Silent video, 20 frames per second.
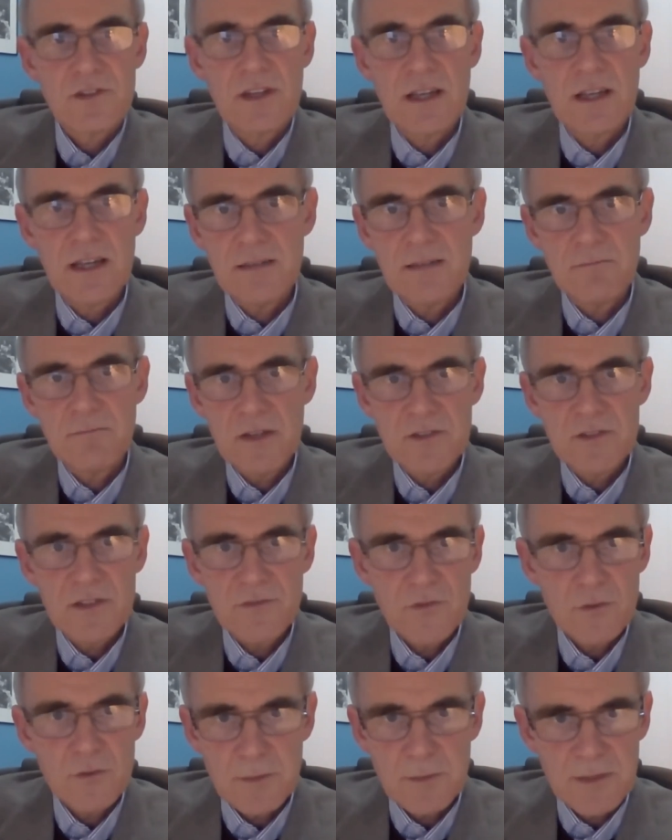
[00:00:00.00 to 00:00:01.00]
most of
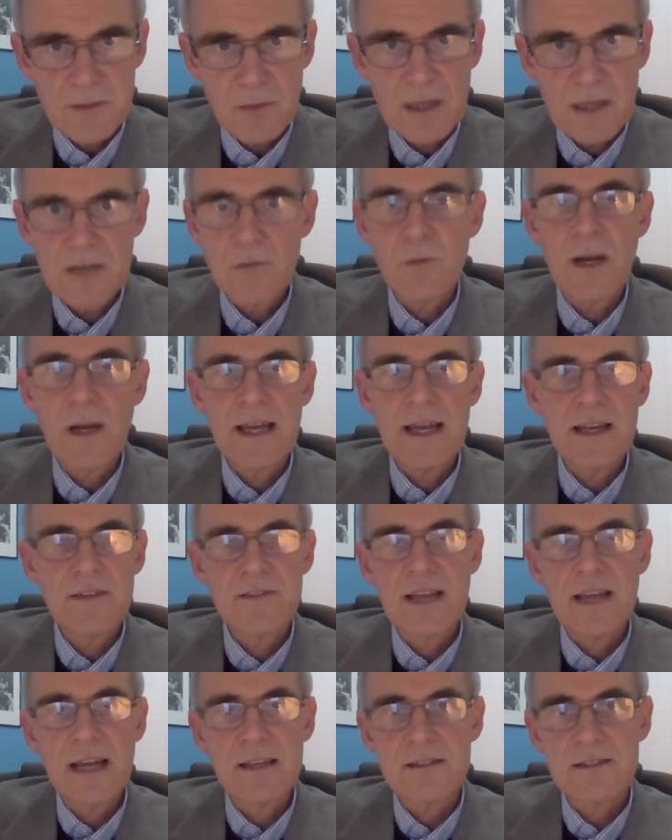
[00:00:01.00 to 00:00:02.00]
you will be well aware
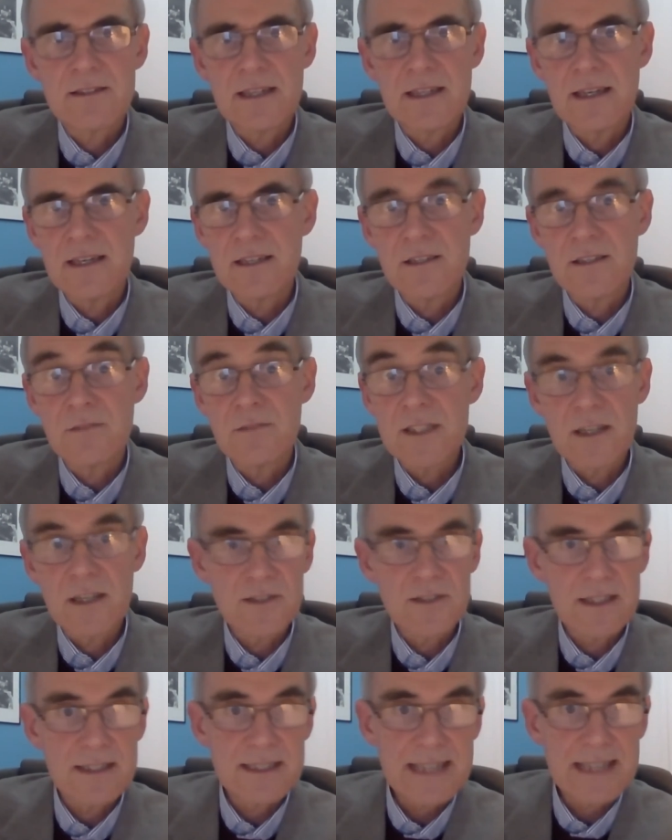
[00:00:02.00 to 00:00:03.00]
that the results
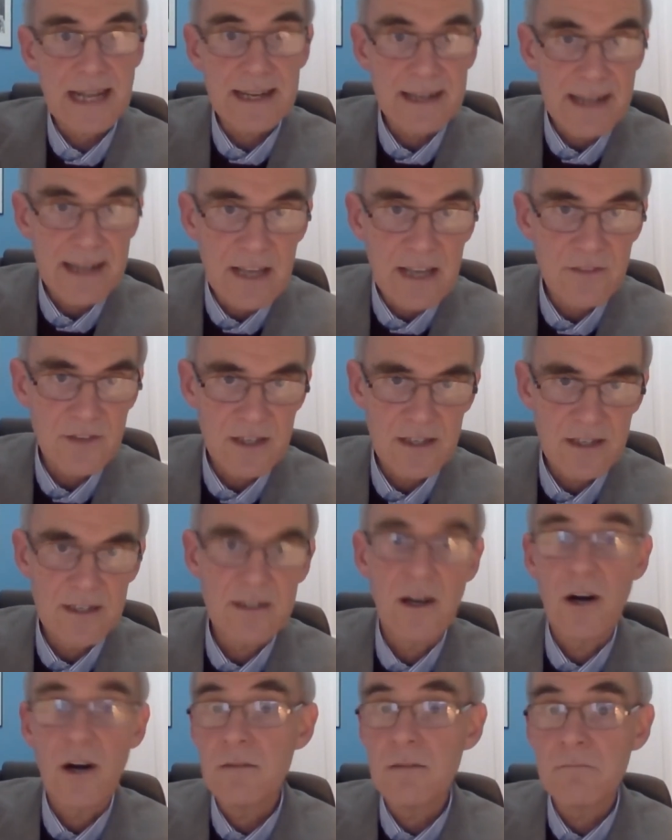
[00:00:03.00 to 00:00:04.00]
in Scandinavia
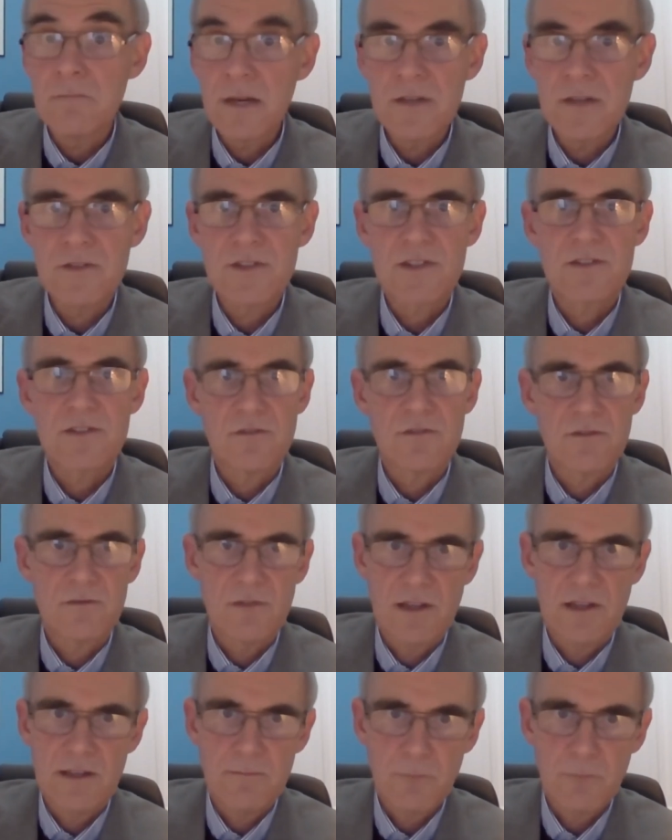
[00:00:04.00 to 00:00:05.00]
on most
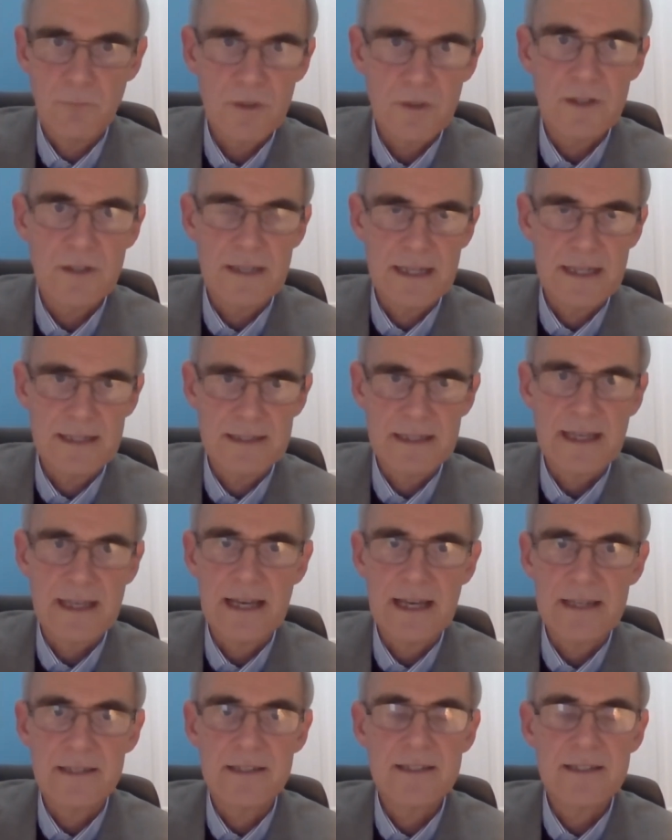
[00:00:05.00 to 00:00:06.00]
important
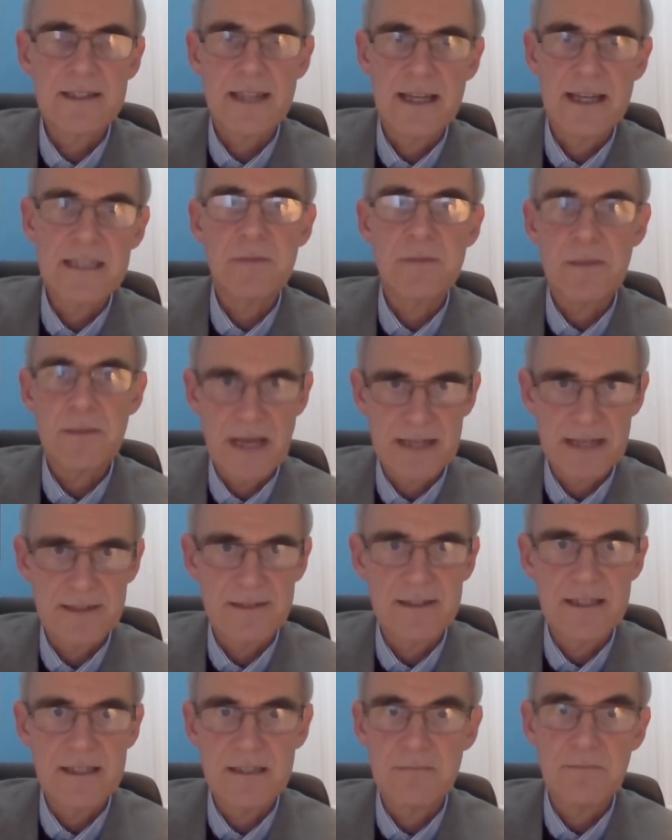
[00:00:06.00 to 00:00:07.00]
indicators tend to be better
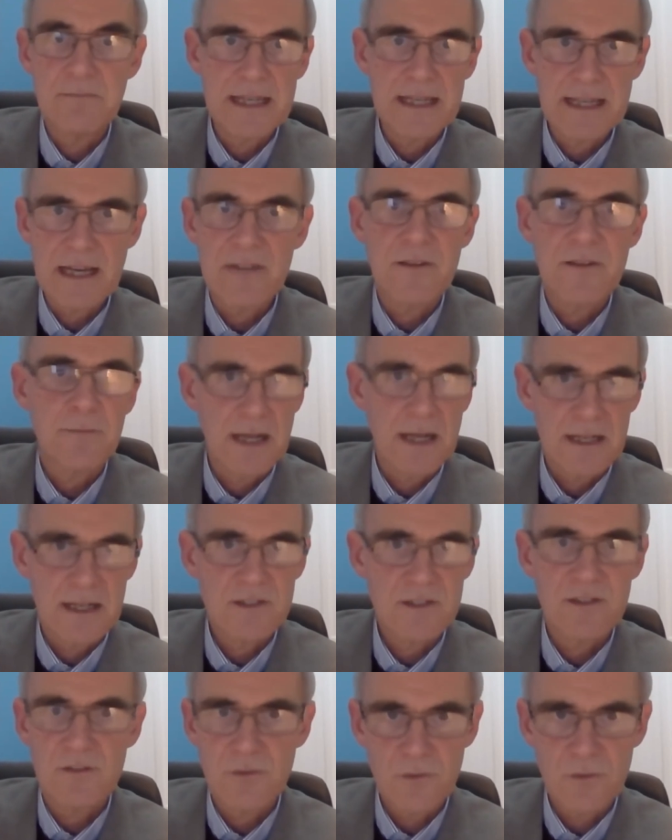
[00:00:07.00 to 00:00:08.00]
than in many other parts of
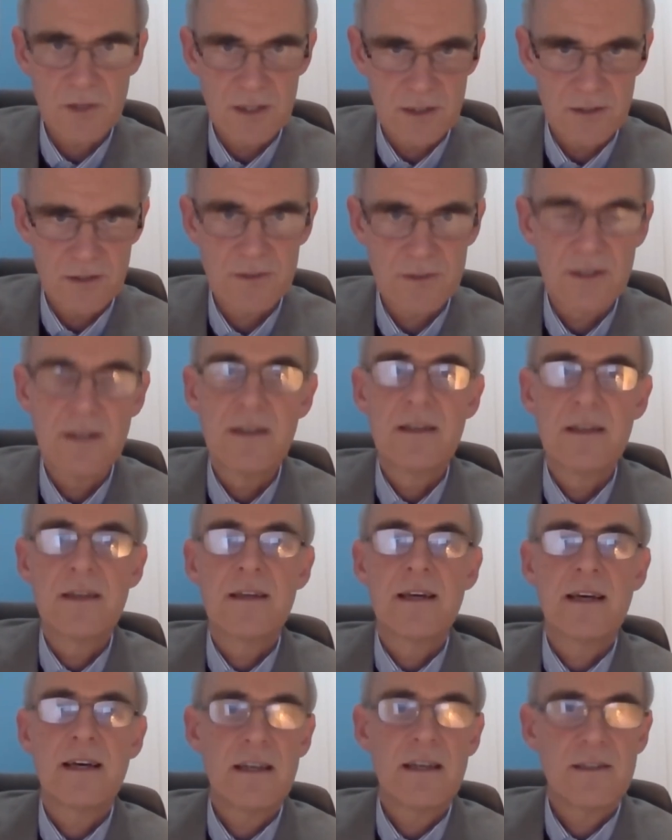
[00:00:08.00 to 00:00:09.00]
the world.
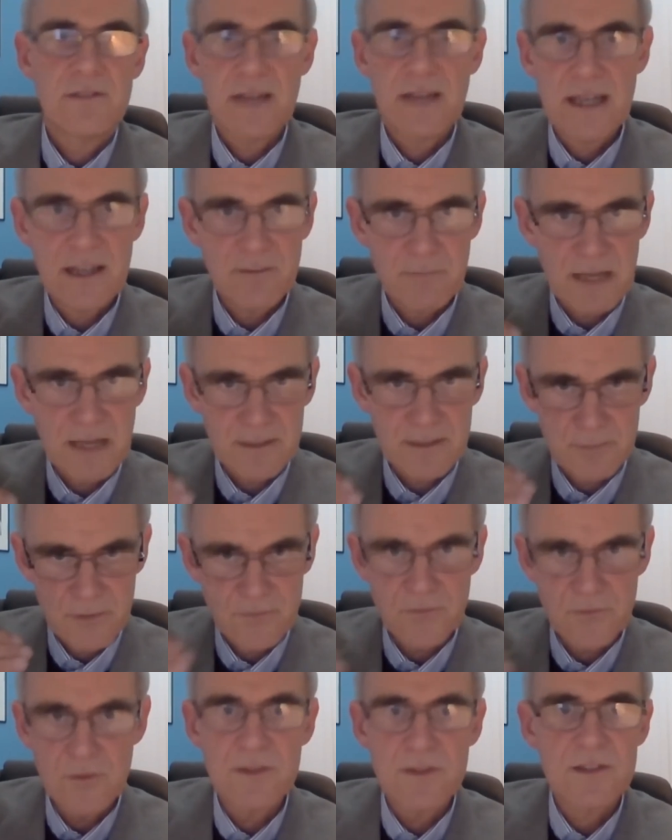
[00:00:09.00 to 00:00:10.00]
They have better
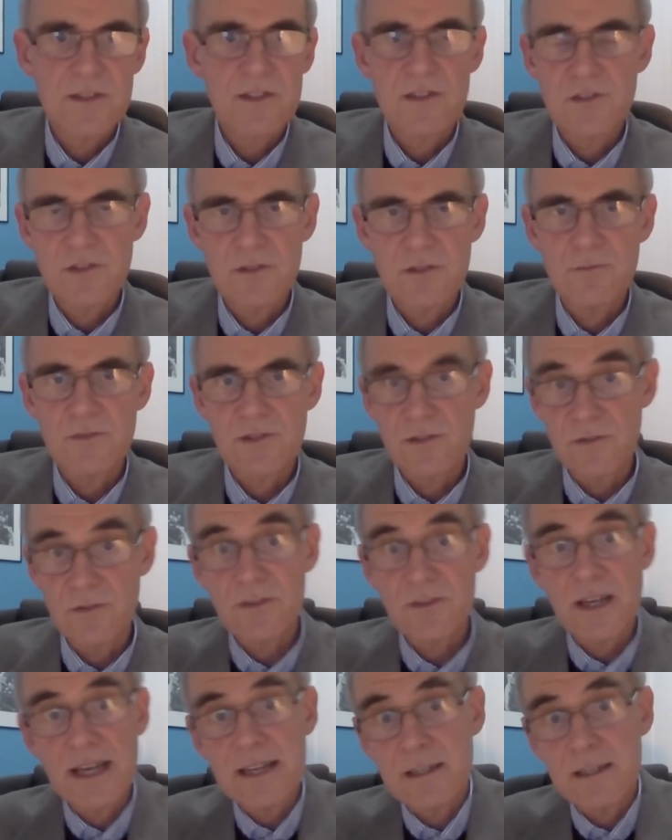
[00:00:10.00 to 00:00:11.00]
performance in terms of
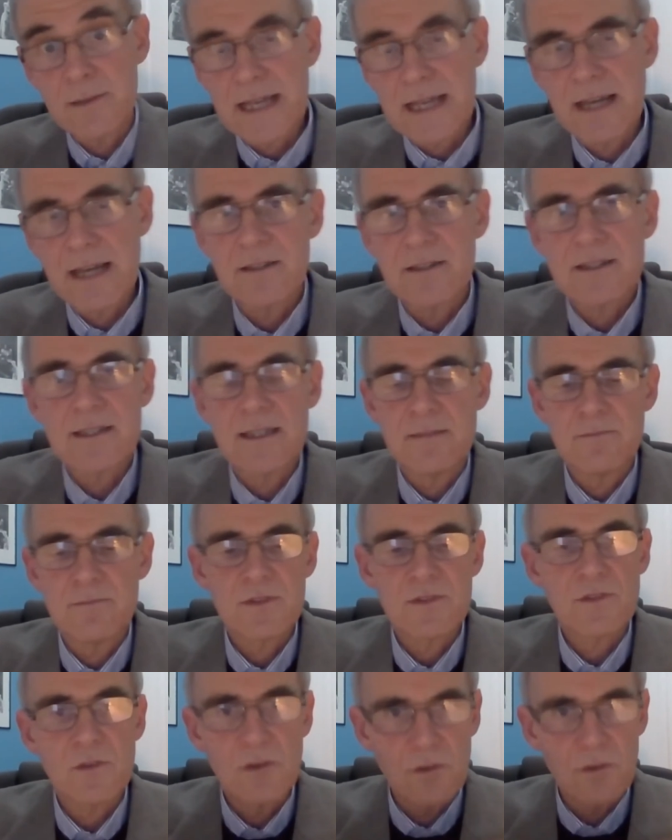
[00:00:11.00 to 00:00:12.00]
economic outcomes
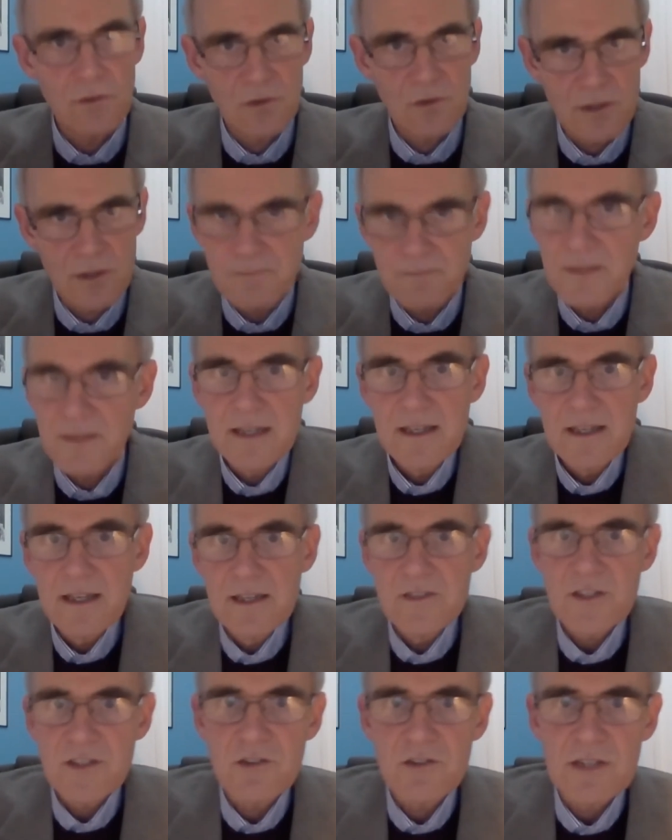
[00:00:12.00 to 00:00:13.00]
or
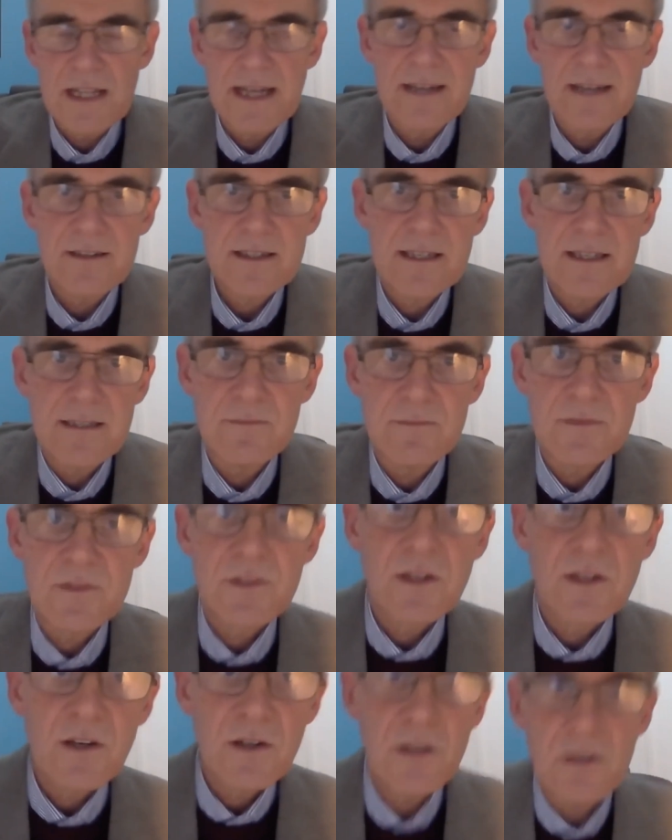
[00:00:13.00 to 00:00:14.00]
social outcomes
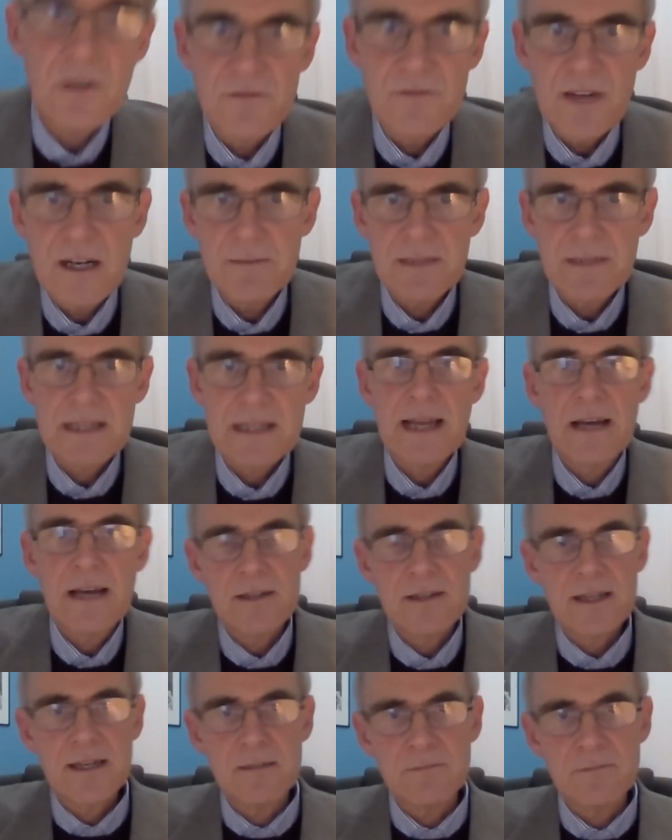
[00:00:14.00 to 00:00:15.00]
or environmental
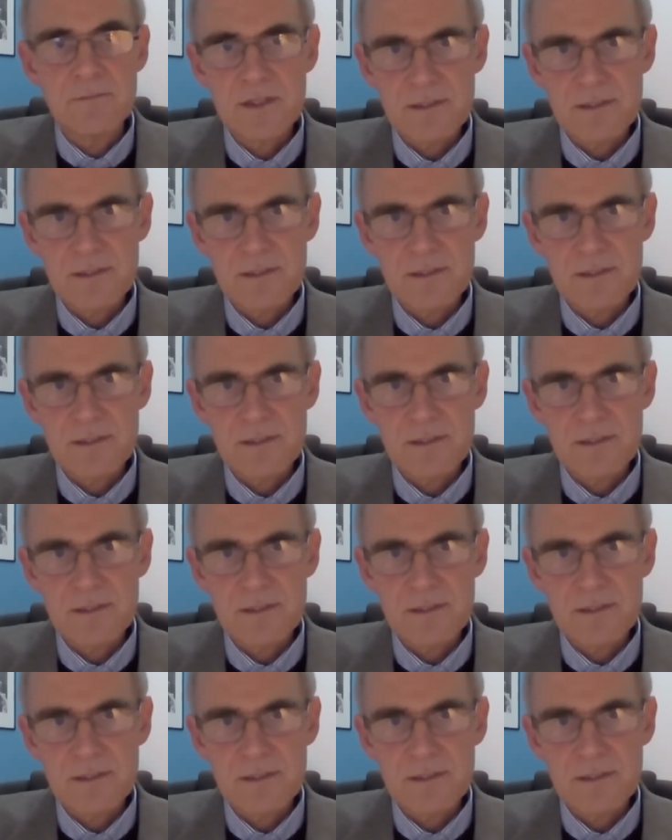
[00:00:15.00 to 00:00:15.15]
outcomes.